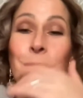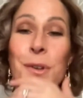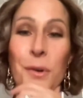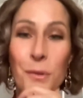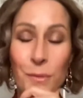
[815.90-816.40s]
Oh,
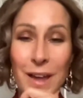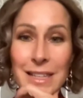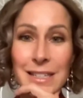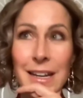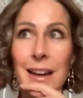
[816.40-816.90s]
so
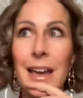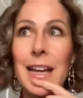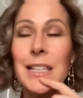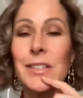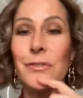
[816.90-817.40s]
Wednesday
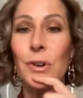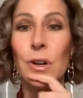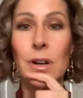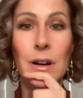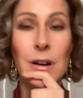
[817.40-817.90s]
nights
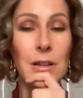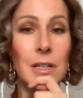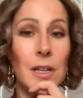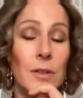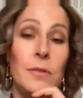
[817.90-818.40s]

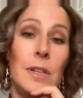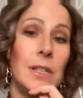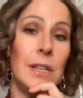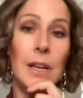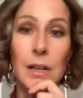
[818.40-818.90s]
for uh,
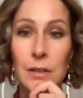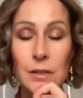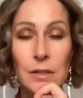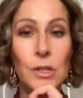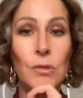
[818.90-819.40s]
let's
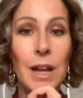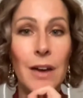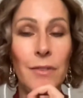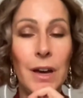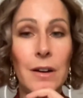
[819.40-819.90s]
say two and a
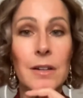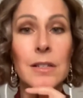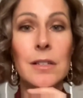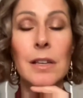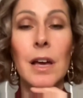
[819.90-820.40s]
half
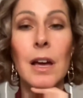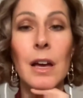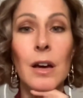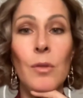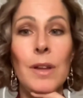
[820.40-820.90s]
hours.
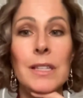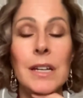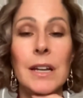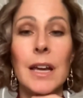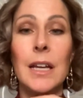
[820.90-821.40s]
Uh,
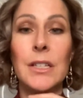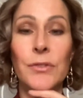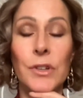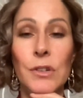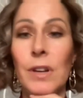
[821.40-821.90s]
Wednesday nights
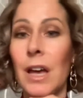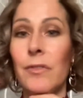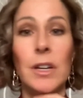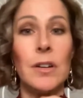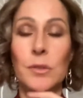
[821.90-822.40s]
for two and a
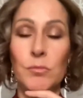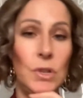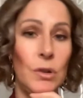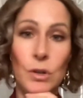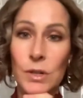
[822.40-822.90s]
half years.
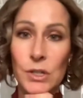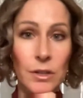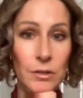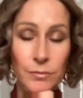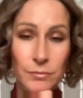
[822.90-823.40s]
Don't know each
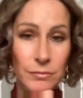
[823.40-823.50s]
other.